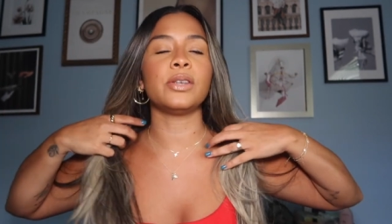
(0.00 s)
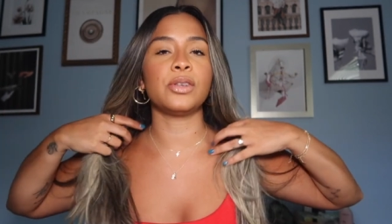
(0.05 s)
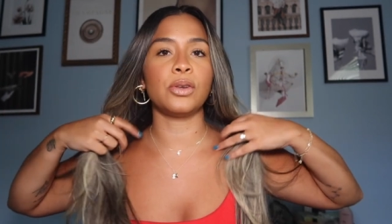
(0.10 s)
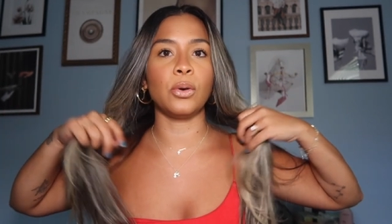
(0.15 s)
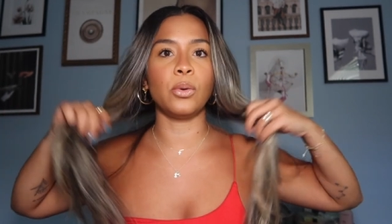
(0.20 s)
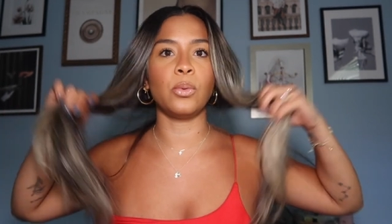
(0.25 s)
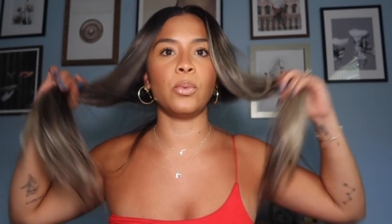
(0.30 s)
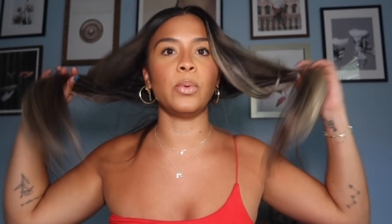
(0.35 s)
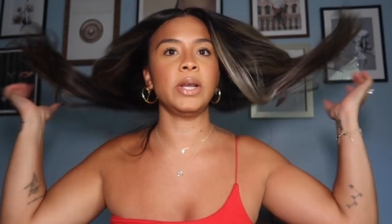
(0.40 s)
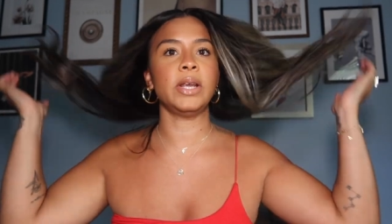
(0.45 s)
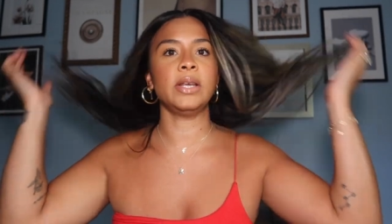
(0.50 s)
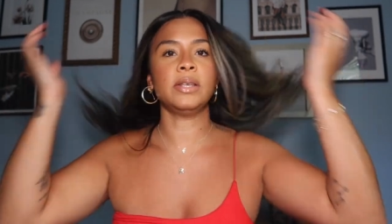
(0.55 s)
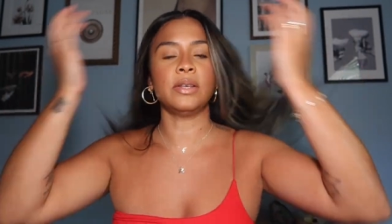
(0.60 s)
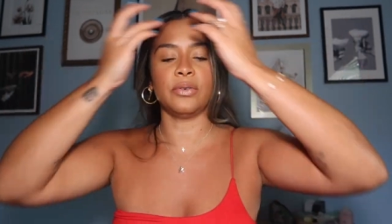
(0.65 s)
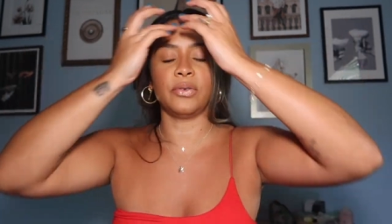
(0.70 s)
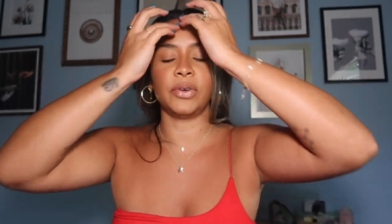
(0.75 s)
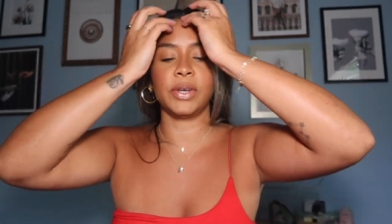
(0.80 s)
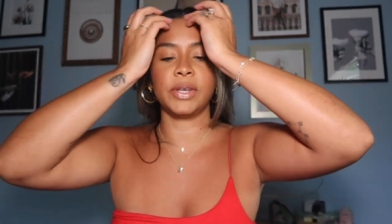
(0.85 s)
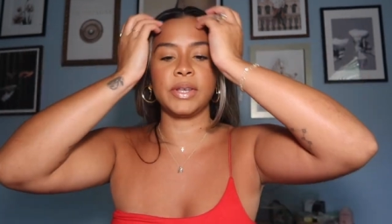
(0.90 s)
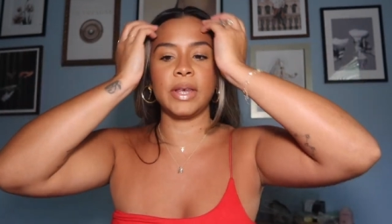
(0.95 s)
So we need
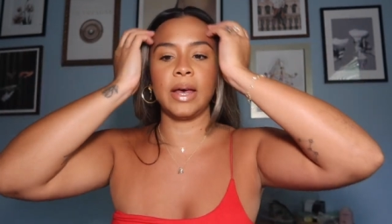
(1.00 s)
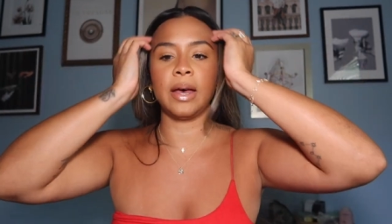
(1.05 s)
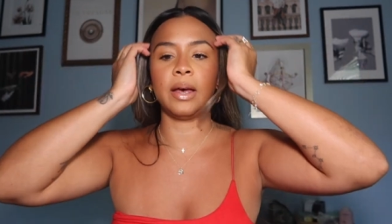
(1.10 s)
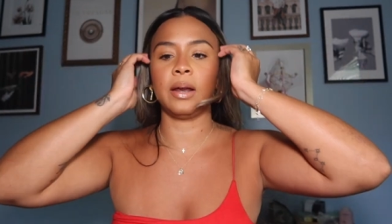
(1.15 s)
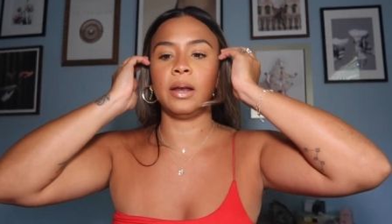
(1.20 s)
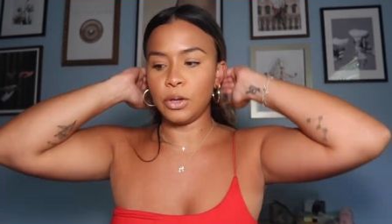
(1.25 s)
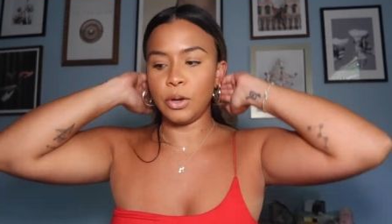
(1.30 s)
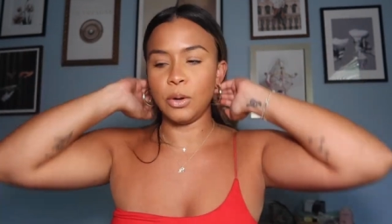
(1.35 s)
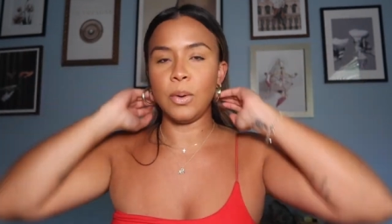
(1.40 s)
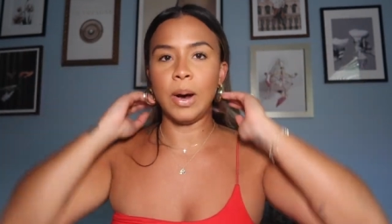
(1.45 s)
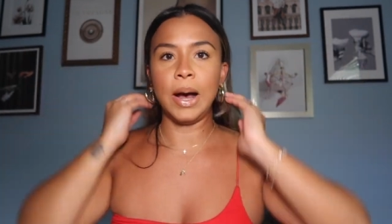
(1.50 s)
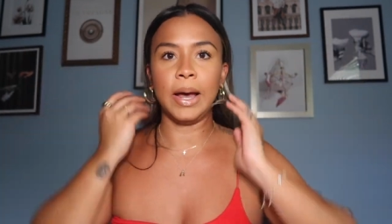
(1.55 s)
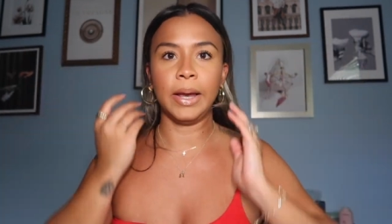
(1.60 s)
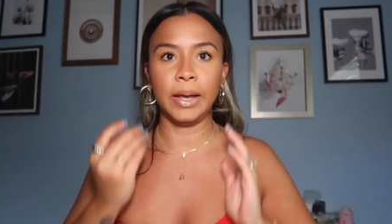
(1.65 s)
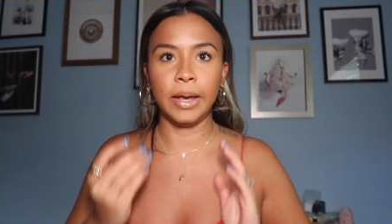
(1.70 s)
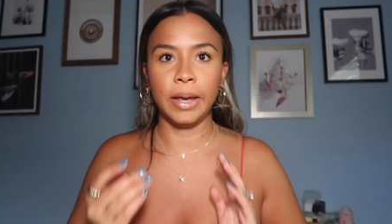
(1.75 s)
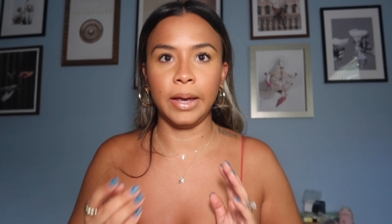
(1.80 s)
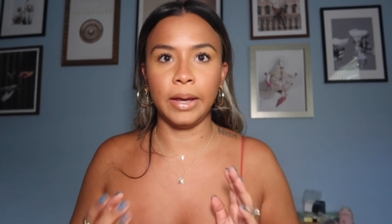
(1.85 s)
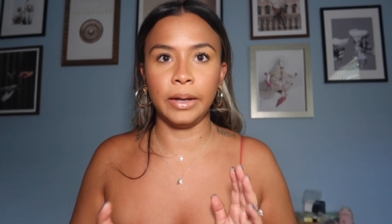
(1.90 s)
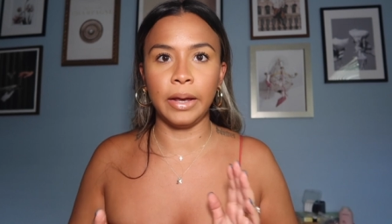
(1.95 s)
to fix that so I
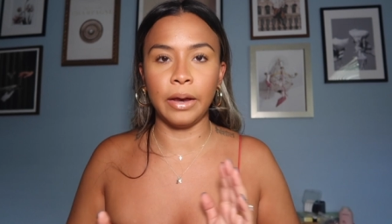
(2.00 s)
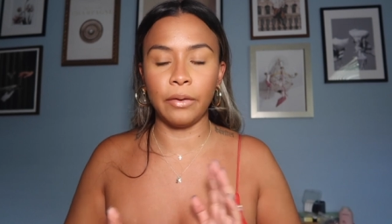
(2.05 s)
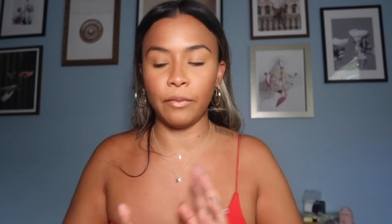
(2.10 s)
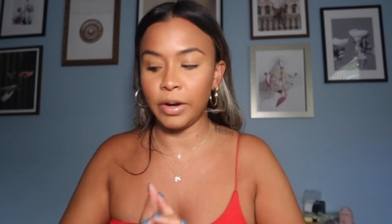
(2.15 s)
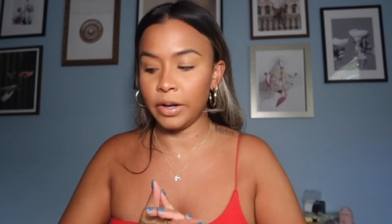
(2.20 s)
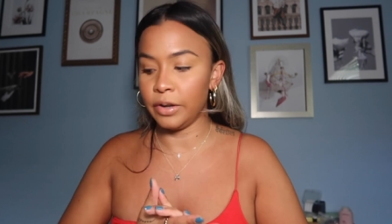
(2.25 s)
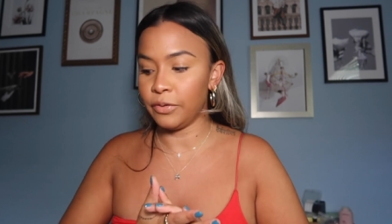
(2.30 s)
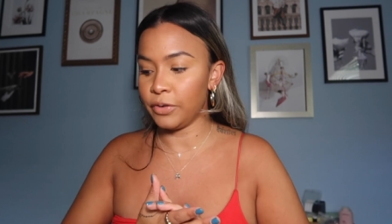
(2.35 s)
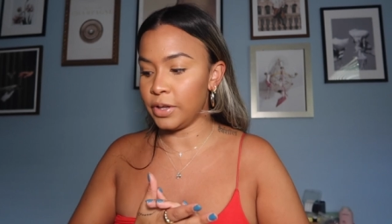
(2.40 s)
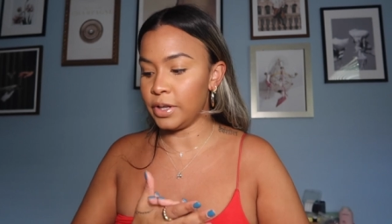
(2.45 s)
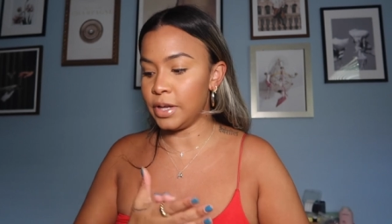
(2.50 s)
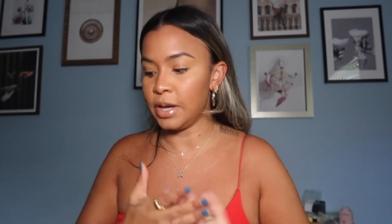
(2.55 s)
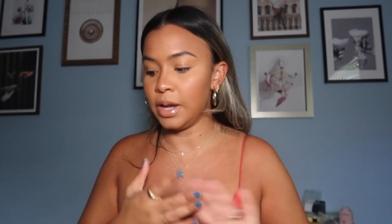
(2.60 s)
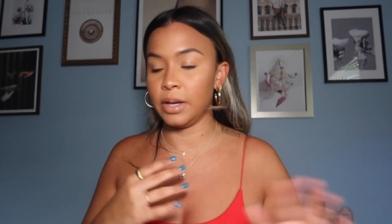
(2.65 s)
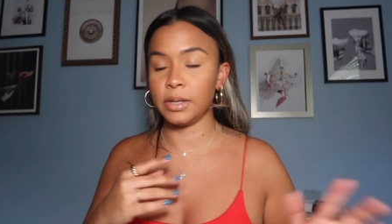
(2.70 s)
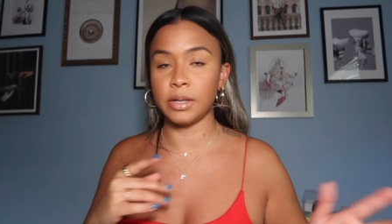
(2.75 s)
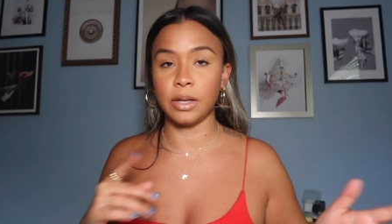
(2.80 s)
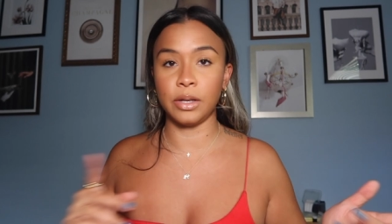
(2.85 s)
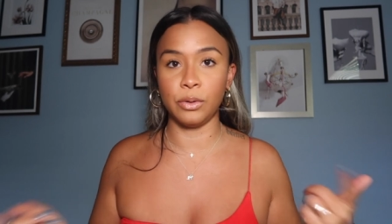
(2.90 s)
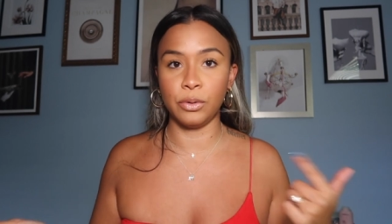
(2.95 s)
can get ready for the day
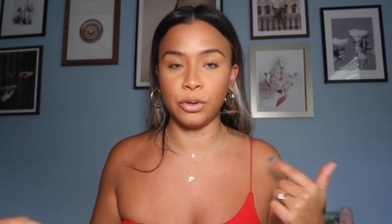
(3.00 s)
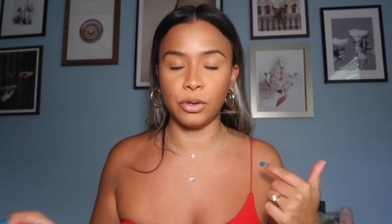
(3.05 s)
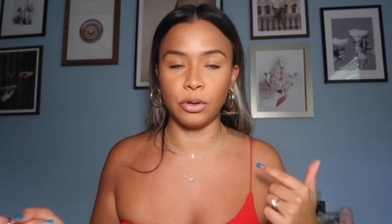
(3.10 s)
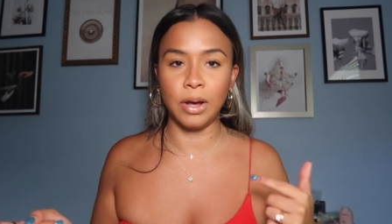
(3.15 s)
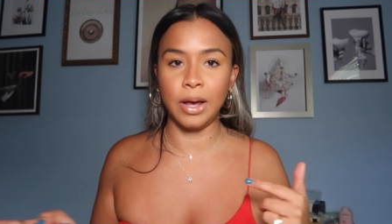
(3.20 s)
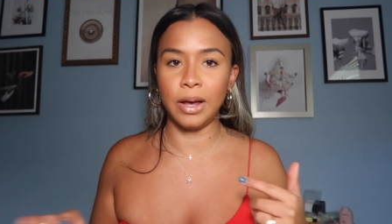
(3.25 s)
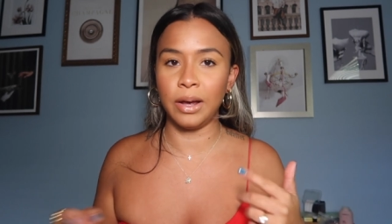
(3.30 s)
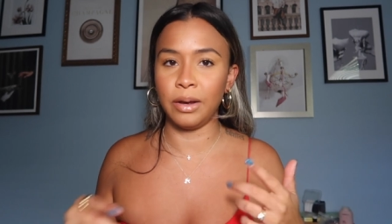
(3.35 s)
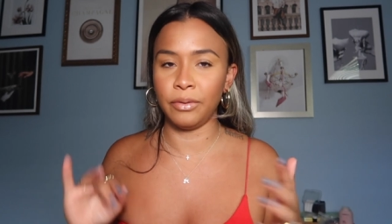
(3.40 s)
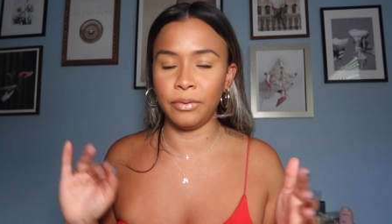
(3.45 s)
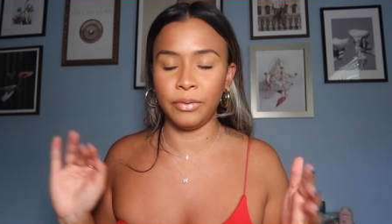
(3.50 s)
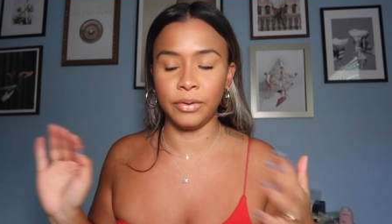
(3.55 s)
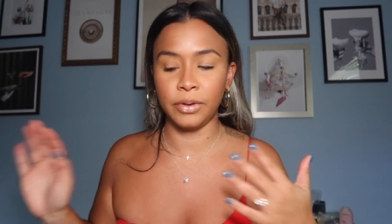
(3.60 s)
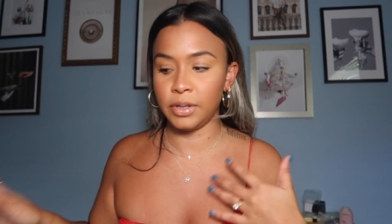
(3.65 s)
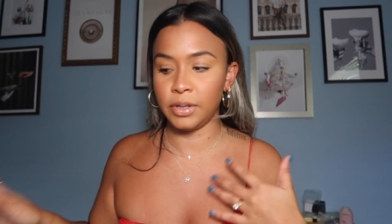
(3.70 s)
because I do still have